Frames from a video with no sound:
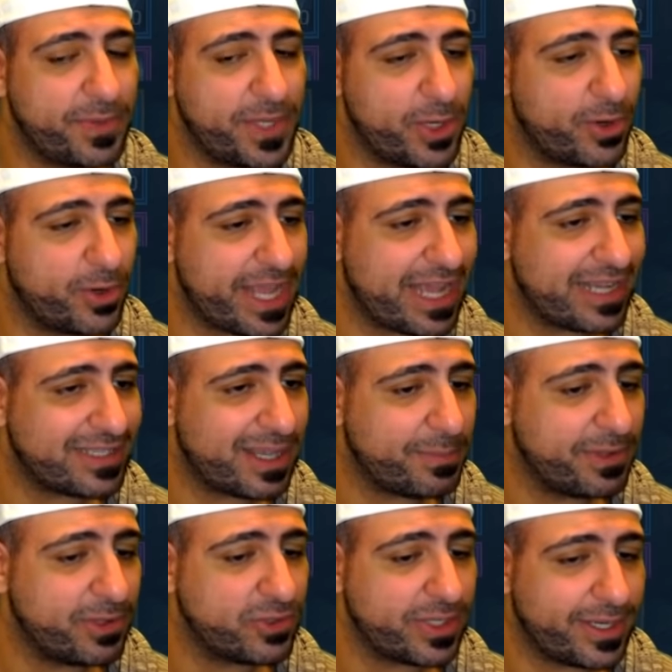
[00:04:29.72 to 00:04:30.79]
already has that
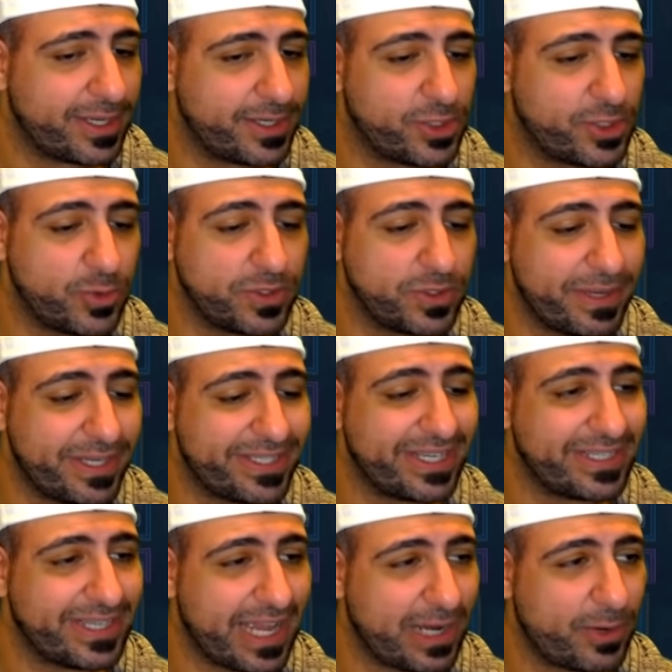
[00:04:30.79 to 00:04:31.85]
built in into his basic
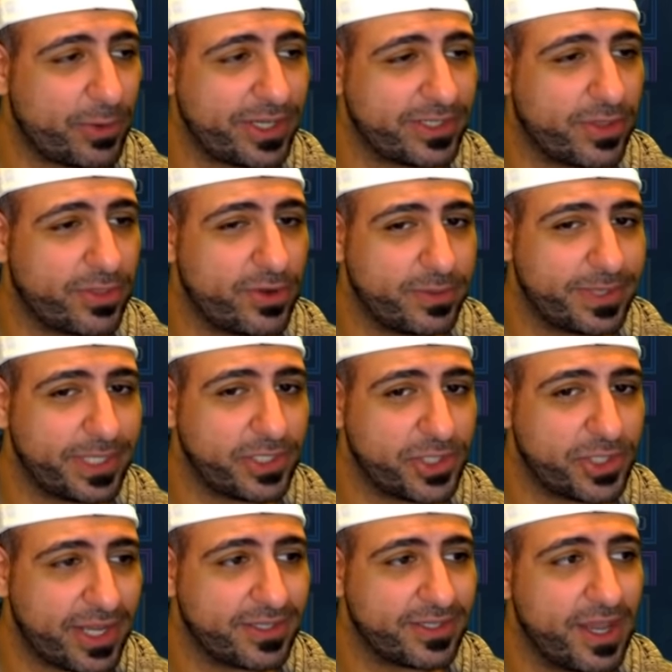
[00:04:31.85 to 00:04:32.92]
attack, where he has a 30%
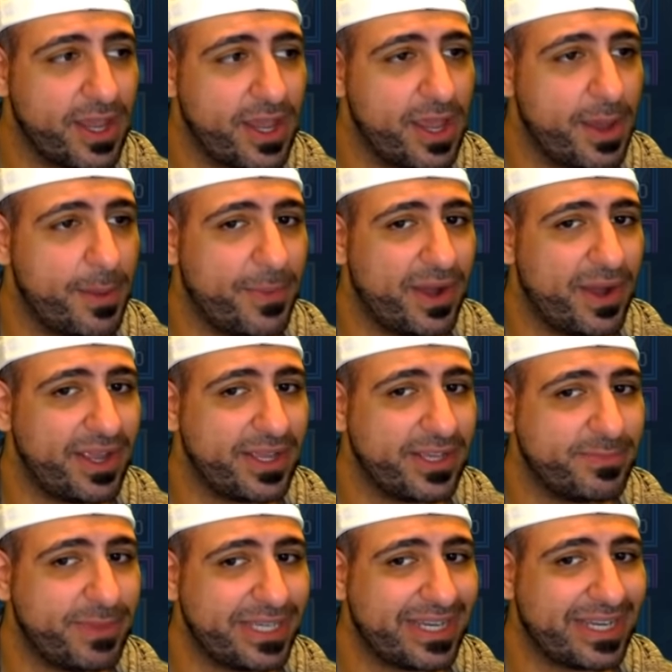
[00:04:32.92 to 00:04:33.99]
chance, but his
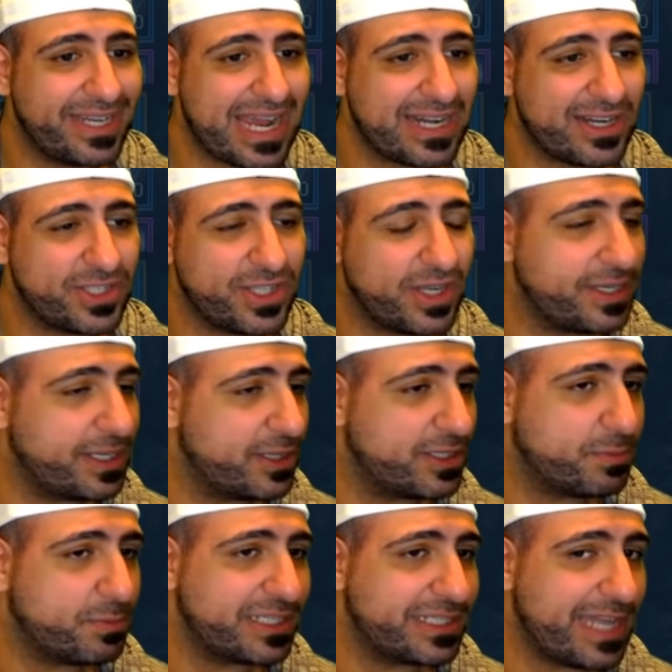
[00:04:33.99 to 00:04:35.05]
basic attack does not deal as
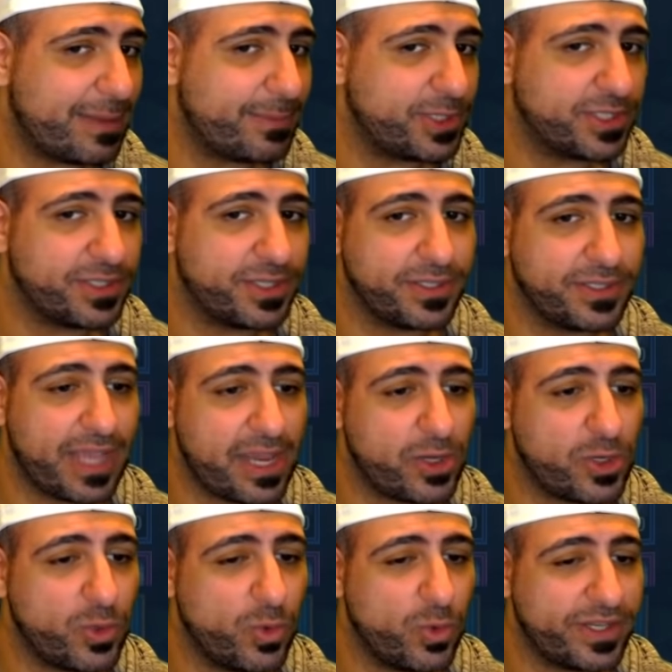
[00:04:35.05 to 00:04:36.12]
much damage as his
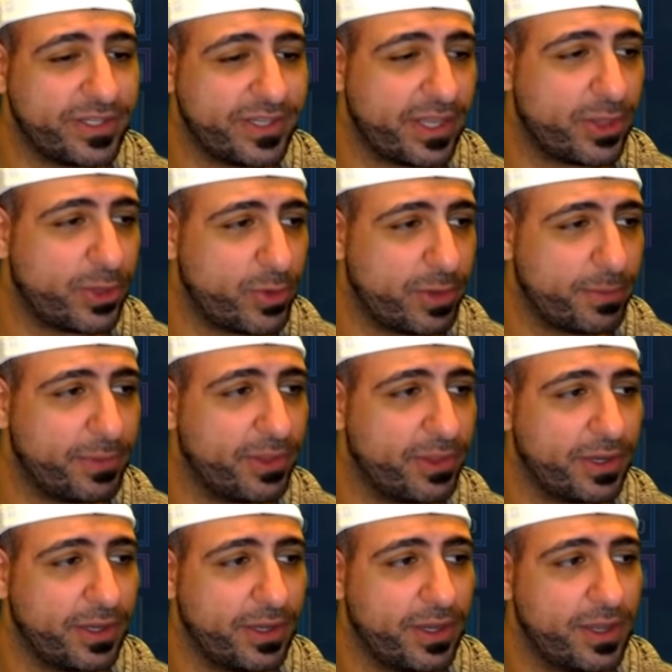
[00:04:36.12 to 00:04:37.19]
A2 and his A3
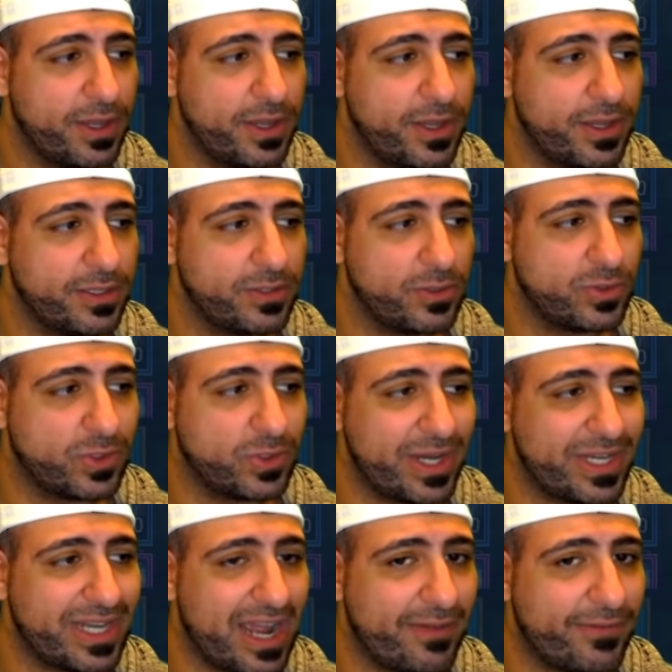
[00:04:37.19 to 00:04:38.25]
ability. So it's great
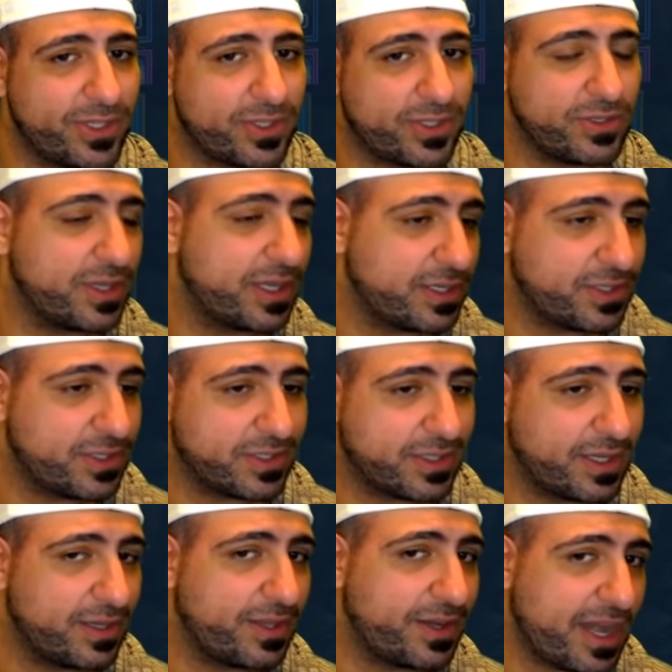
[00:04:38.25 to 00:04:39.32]
to have this, because you can just
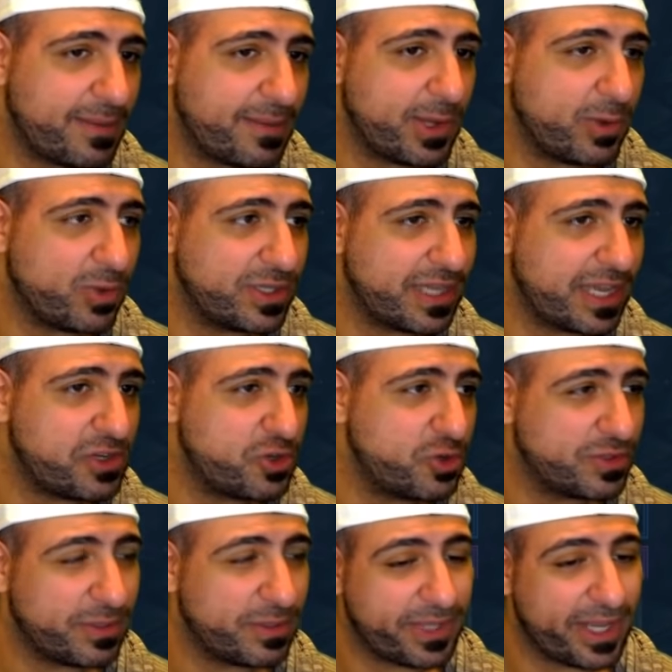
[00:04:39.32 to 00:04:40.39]
kill an enemy with his A2
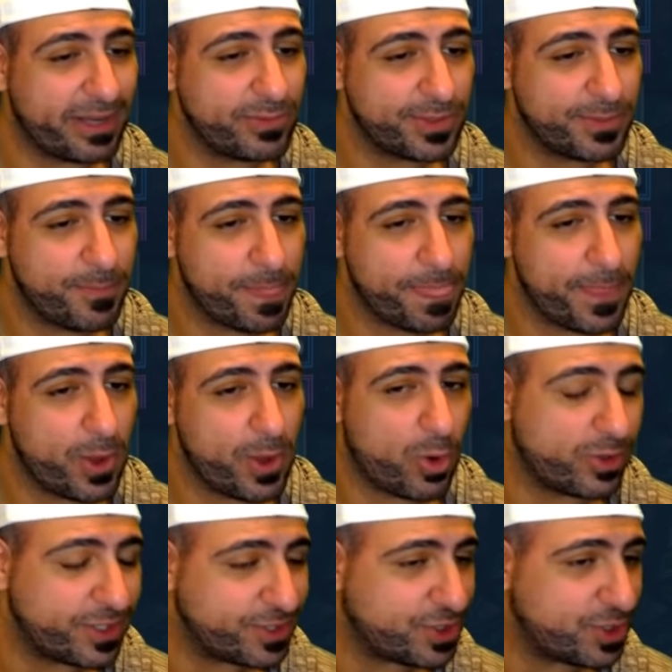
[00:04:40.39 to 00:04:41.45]
sometimes,
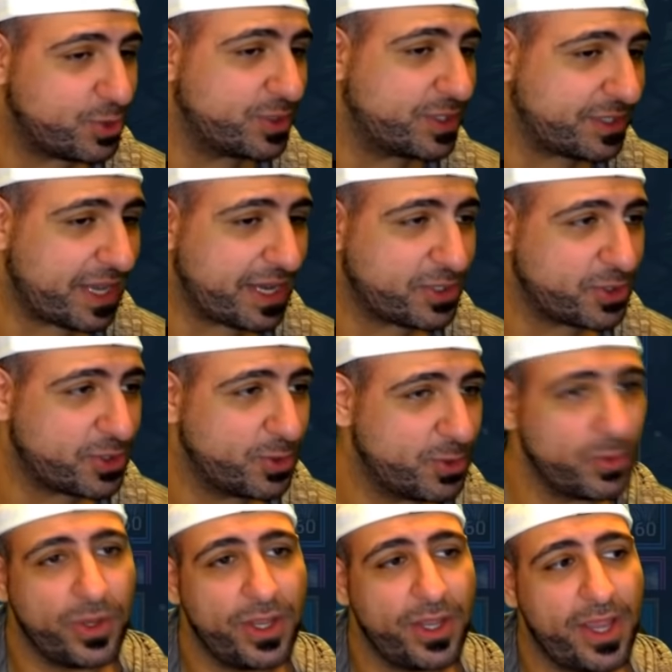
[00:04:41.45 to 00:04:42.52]
or just use his A2,
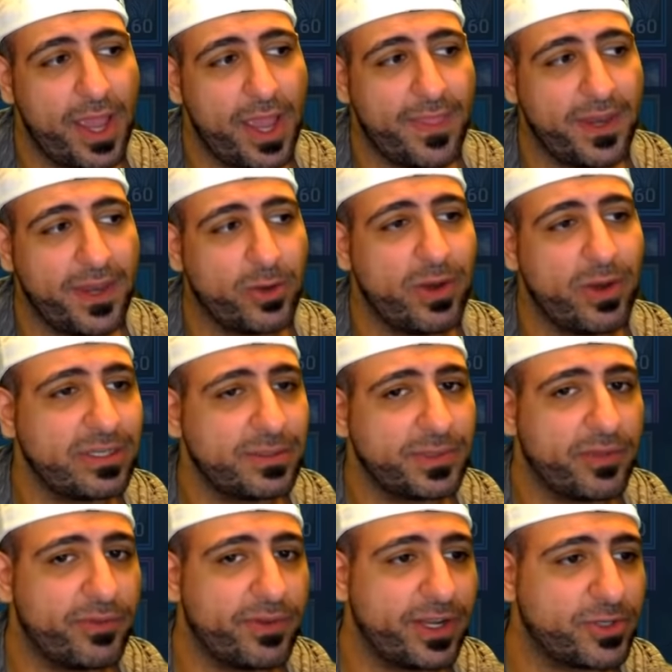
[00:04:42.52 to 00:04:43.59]
and then he grabs
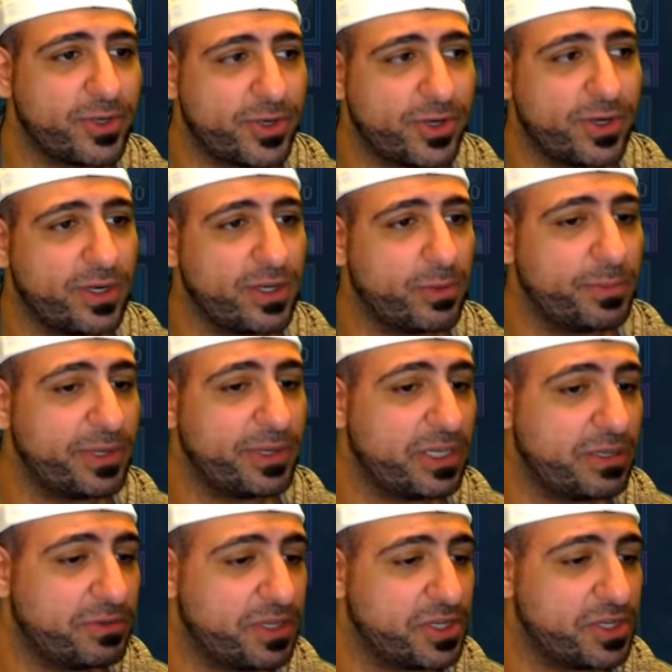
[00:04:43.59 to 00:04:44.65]
himself an extra turn and he'll be
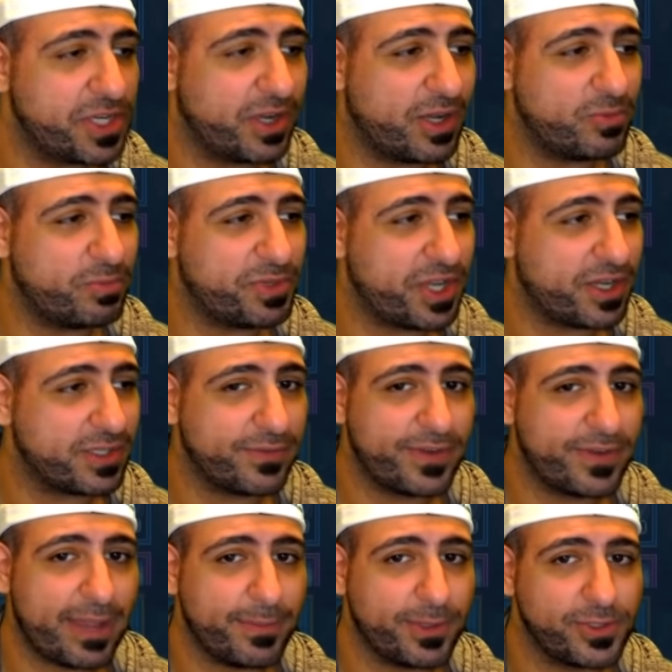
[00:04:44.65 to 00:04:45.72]
dishing out tons of
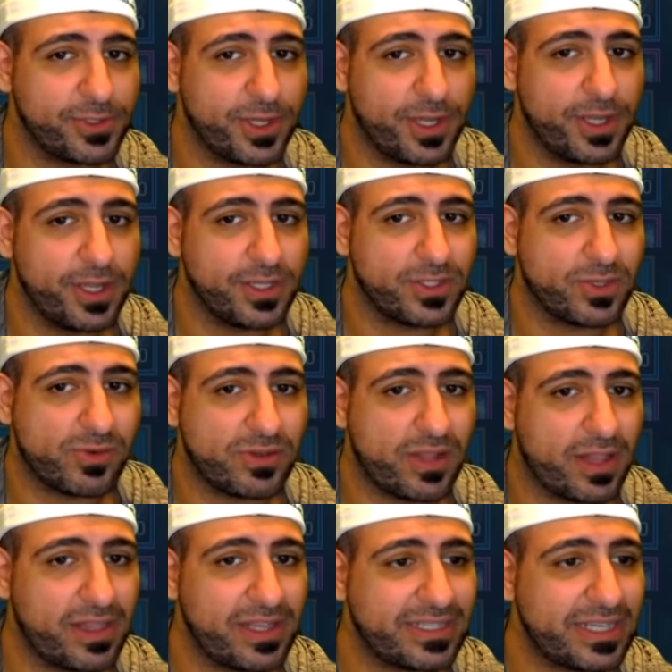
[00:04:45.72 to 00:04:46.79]
damage. So
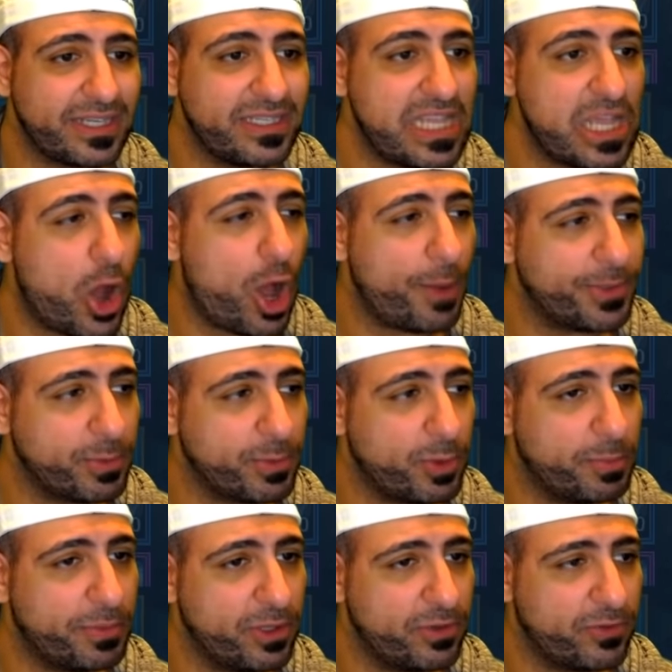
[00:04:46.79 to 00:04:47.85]
Relentless is the optimal
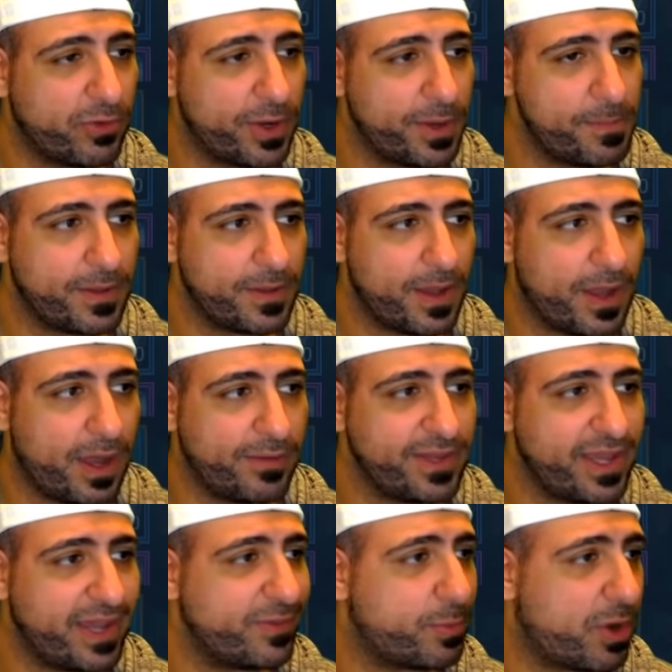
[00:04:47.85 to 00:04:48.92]
build for him, if
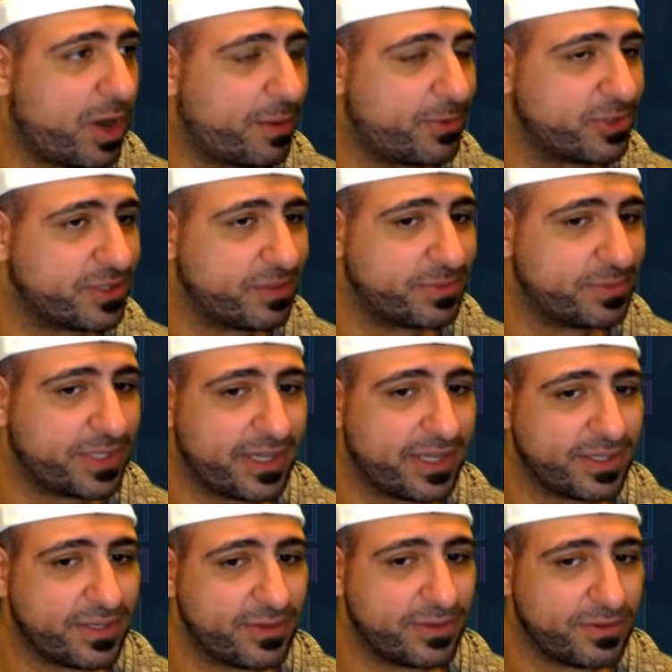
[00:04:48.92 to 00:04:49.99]
you have the proper substats
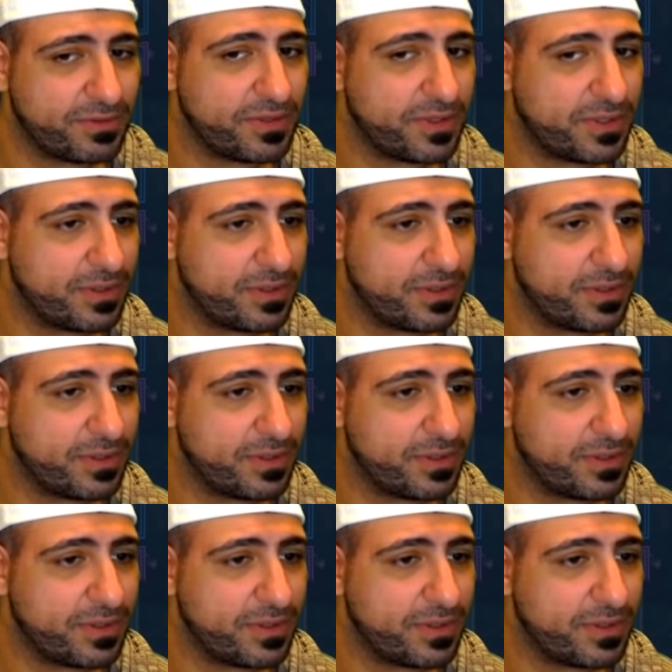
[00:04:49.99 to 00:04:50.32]
and